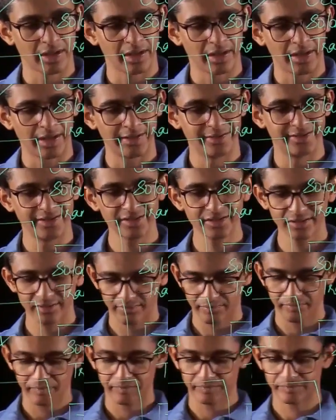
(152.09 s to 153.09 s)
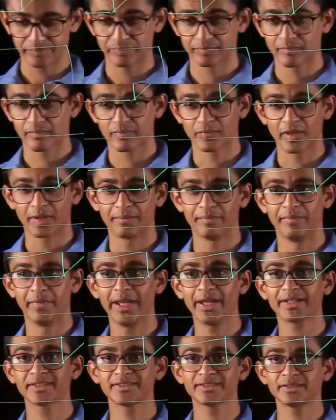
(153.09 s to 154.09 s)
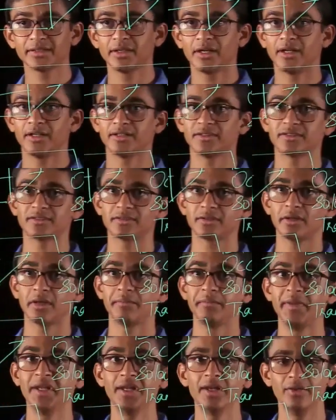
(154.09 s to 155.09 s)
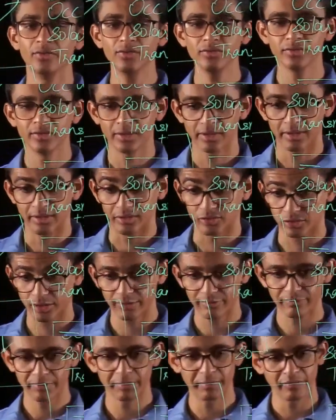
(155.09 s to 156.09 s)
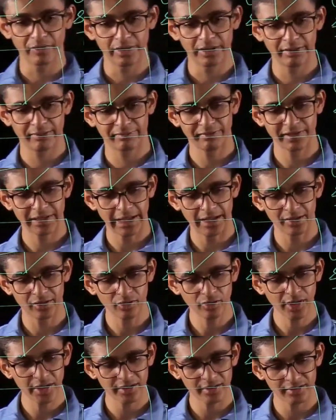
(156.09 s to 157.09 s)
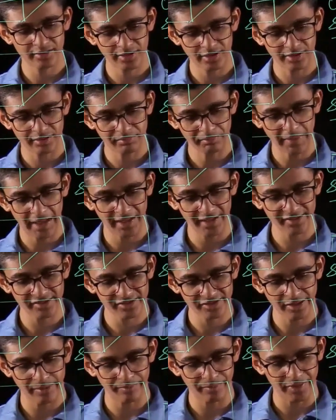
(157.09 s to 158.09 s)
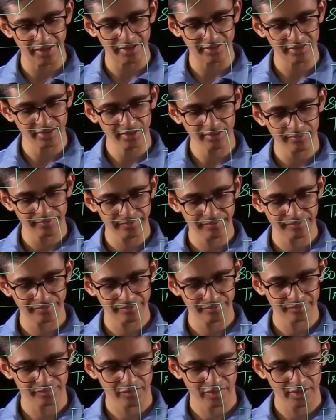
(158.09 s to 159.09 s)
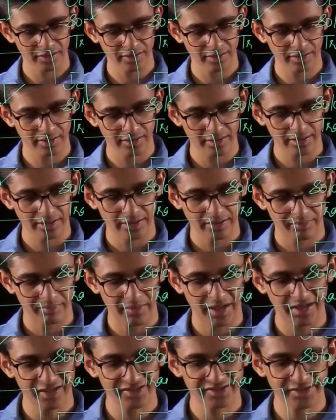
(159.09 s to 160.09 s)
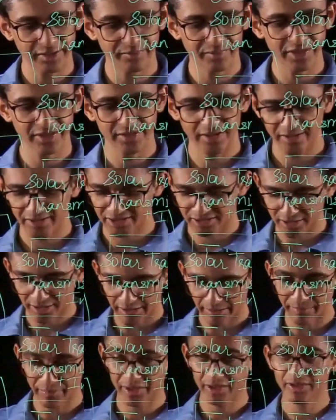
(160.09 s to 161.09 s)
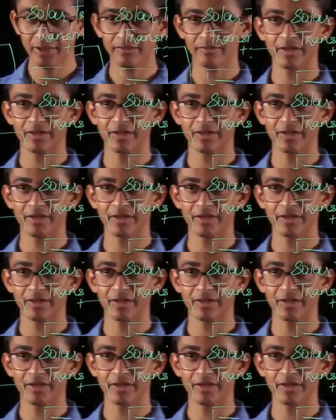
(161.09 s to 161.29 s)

and this makes us believe. So if we calculate the balance temperature is the temperature